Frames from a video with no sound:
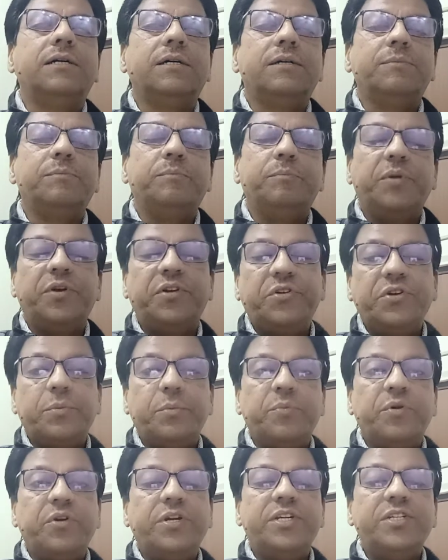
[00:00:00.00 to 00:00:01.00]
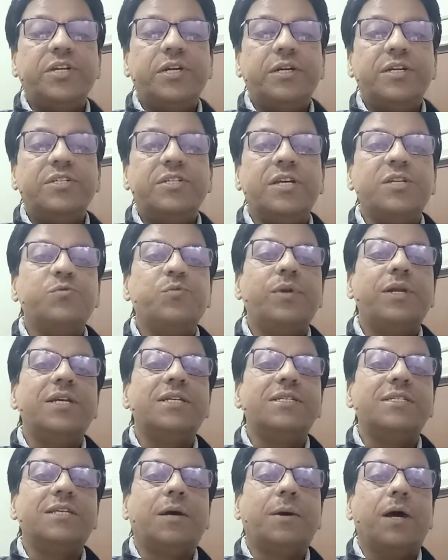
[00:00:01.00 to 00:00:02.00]
British English as well as
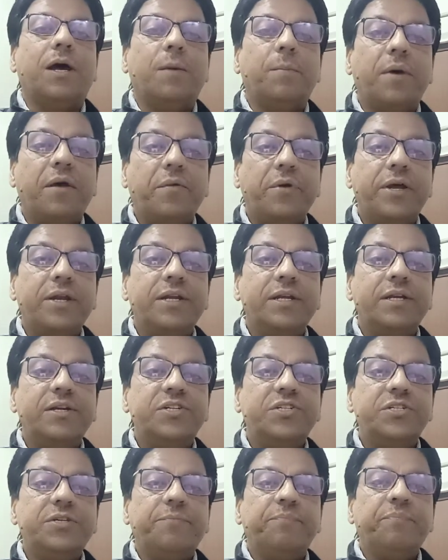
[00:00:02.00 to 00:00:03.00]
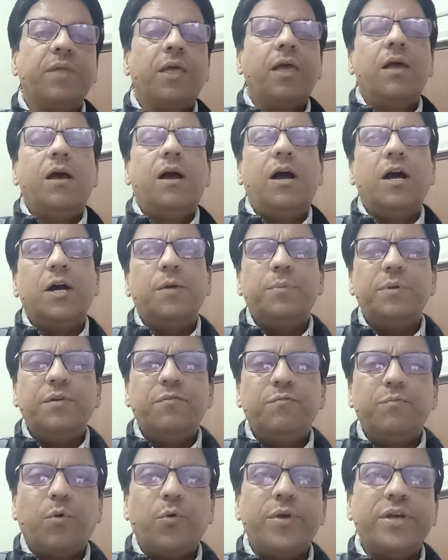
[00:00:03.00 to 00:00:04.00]
American English. A couple of
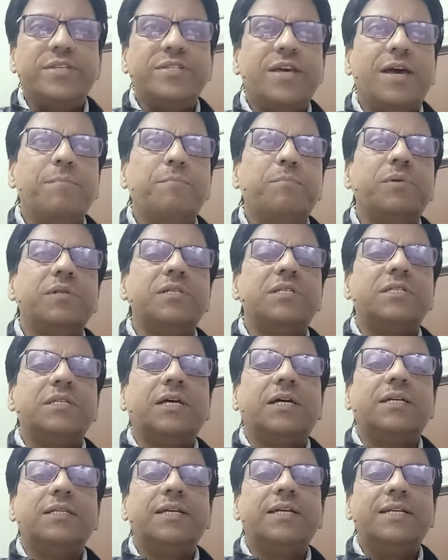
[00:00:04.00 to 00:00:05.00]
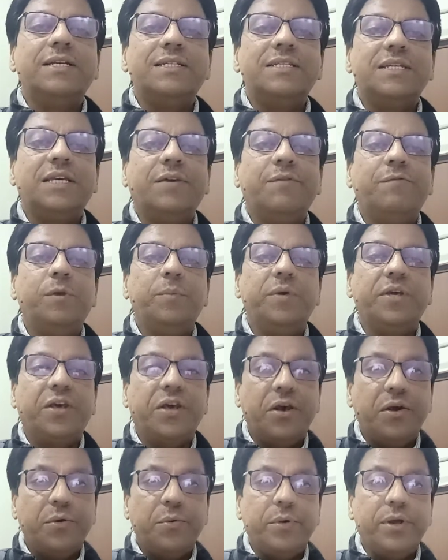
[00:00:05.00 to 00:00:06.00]
more examples, that is, he will be
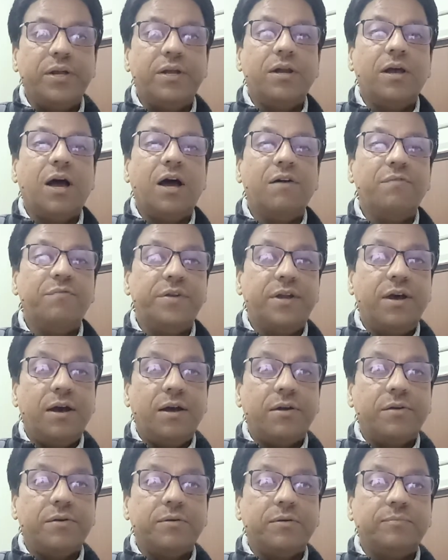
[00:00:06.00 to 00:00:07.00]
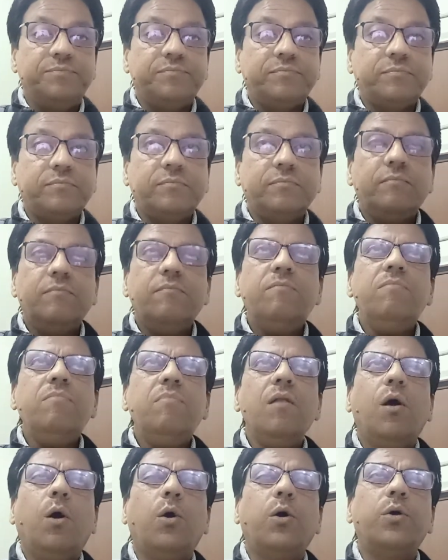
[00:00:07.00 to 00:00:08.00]
here in half an hour,
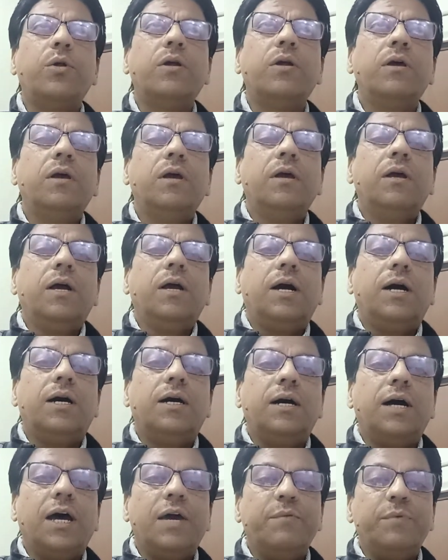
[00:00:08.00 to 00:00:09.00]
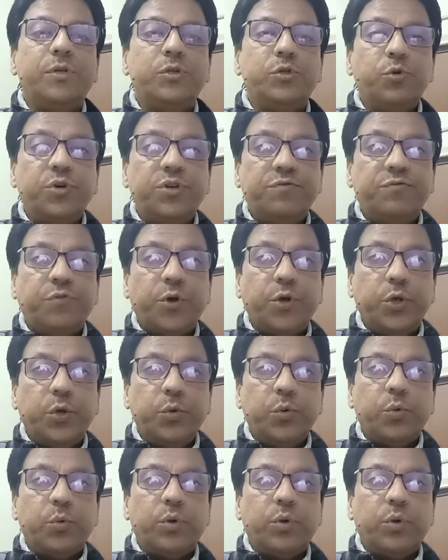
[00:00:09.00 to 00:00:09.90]
or I will do it for you.